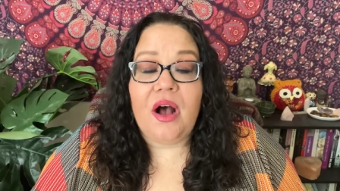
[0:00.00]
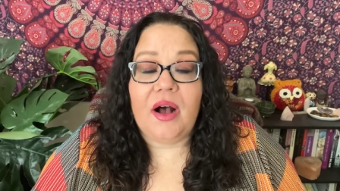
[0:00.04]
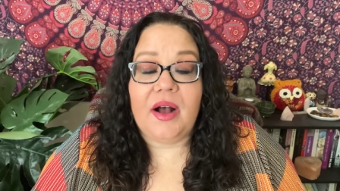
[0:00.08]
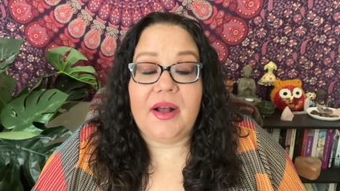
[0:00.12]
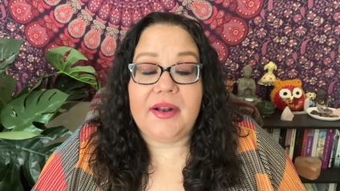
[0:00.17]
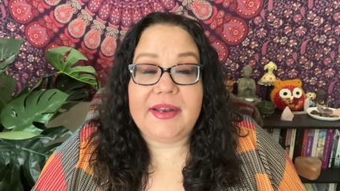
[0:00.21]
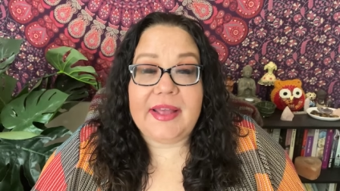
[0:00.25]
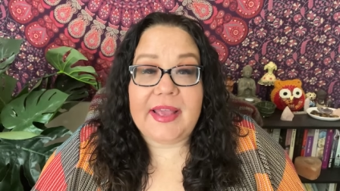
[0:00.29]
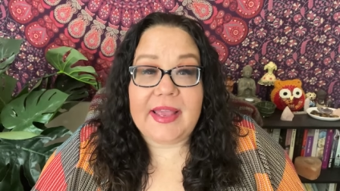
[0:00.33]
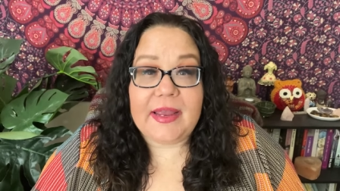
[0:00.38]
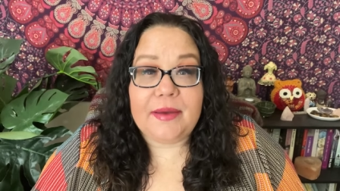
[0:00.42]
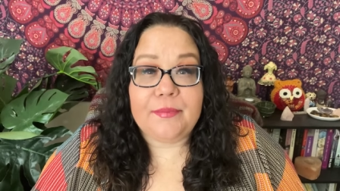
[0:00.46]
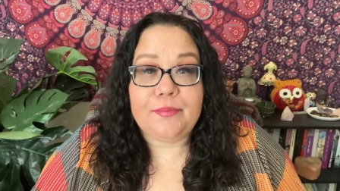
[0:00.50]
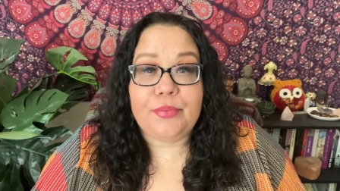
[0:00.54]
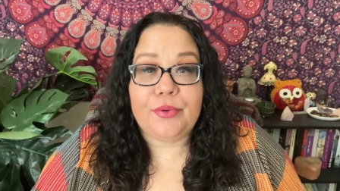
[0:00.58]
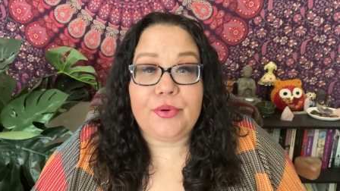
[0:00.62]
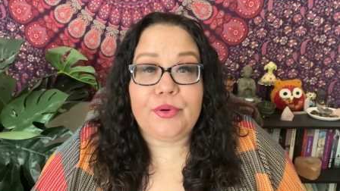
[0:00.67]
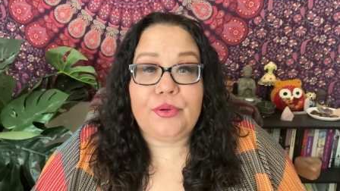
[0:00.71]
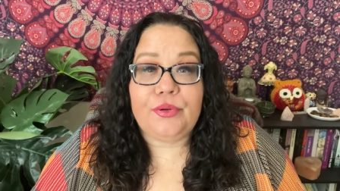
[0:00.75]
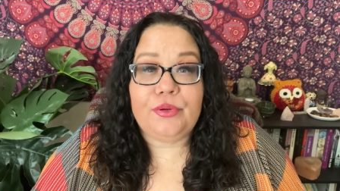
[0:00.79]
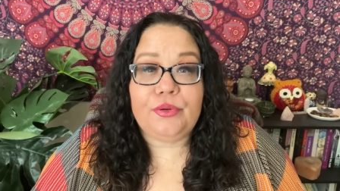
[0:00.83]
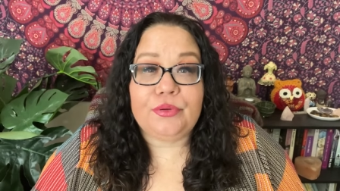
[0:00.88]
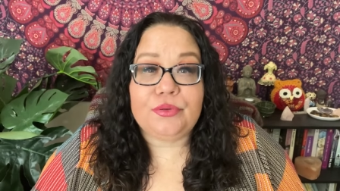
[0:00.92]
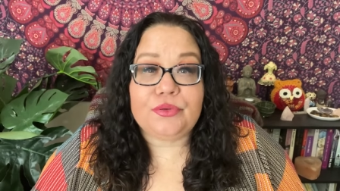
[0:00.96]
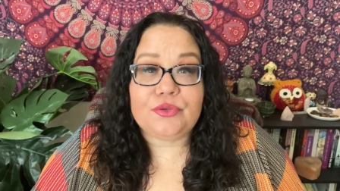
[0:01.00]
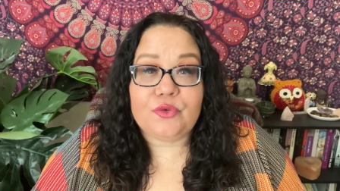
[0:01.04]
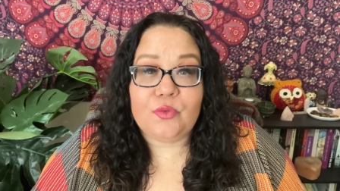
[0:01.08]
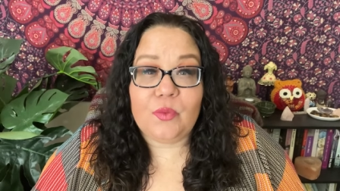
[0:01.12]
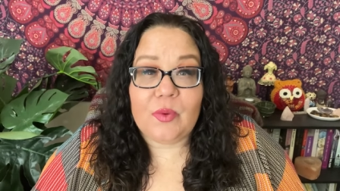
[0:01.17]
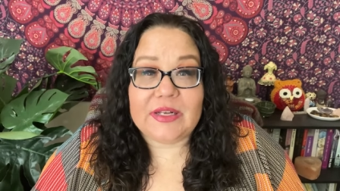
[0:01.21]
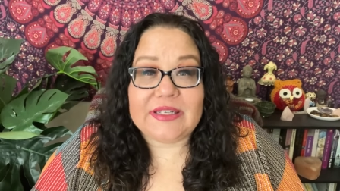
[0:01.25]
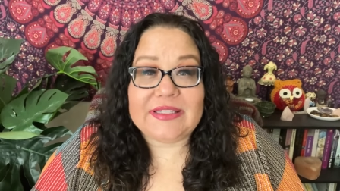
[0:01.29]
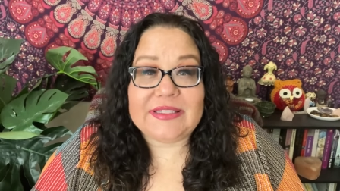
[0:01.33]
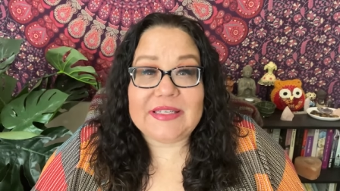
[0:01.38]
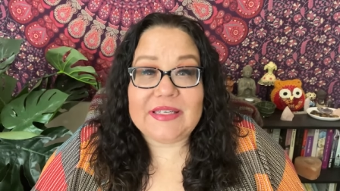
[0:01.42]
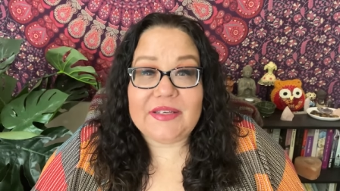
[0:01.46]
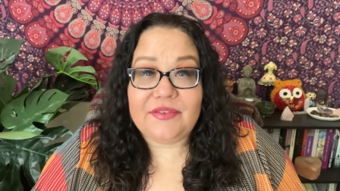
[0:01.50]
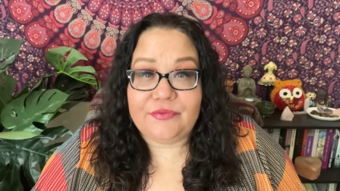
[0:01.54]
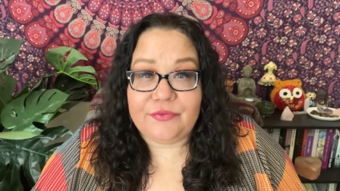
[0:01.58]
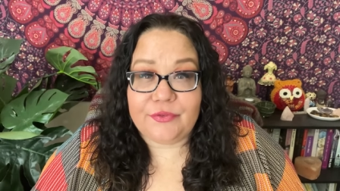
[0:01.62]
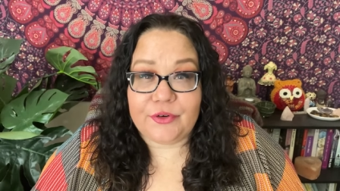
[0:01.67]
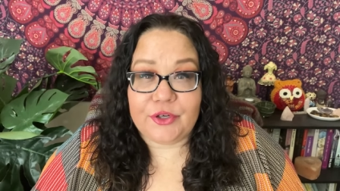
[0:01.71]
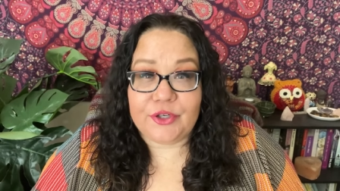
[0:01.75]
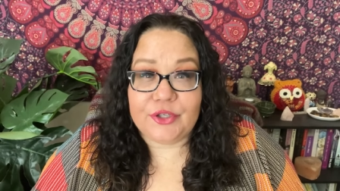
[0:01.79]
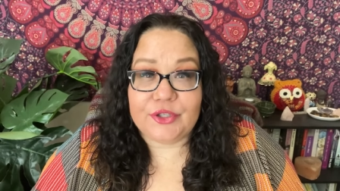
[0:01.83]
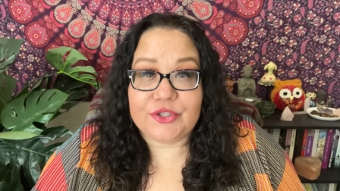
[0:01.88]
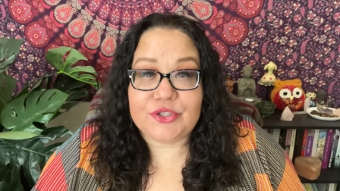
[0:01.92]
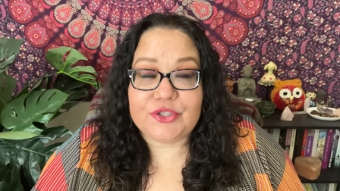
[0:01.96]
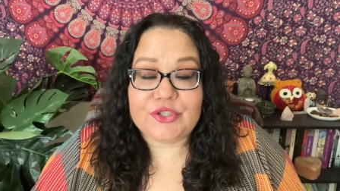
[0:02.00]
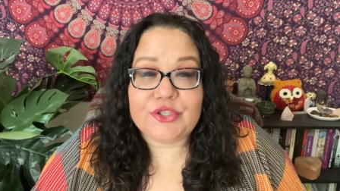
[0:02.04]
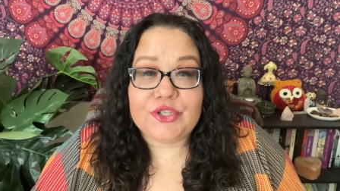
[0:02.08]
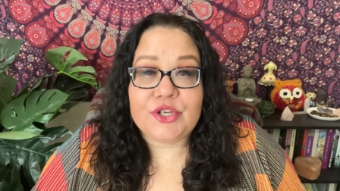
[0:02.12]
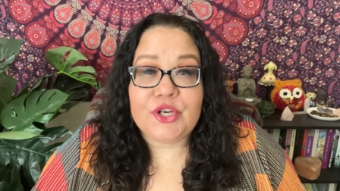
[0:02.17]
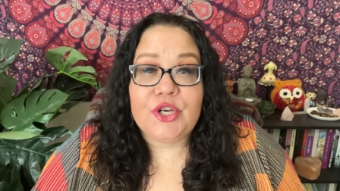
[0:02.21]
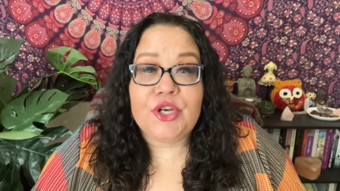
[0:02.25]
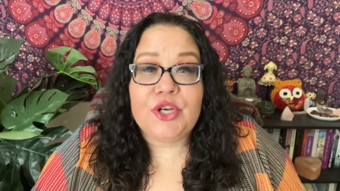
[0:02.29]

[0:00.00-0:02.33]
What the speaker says: on April 21st,